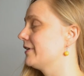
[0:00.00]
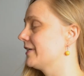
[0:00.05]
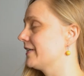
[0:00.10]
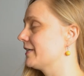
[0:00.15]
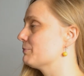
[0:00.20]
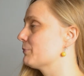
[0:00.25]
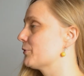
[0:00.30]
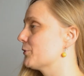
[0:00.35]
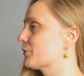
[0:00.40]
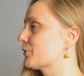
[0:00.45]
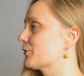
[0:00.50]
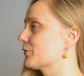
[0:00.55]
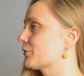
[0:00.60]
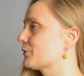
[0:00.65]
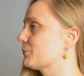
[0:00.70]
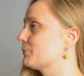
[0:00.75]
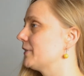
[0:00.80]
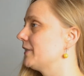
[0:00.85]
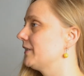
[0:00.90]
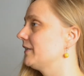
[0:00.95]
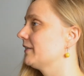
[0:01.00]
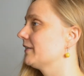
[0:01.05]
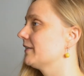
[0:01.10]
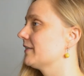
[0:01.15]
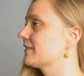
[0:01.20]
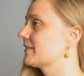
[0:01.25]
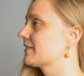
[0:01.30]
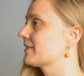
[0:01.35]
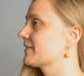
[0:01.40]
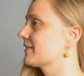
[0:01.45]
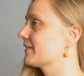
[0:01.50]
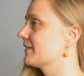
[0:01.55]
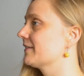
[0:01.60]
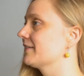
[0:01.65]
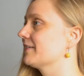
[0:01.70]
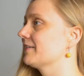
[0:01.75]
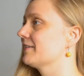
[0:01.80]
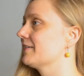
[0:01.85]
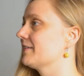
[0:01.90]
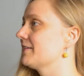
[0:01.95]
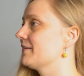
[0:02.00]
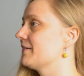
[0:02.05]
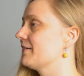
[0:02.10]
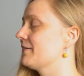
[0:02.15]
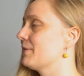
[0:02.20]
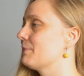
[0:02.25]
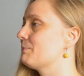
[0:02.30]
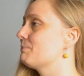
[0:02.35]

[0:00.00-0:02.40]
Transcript: really important to me. It's a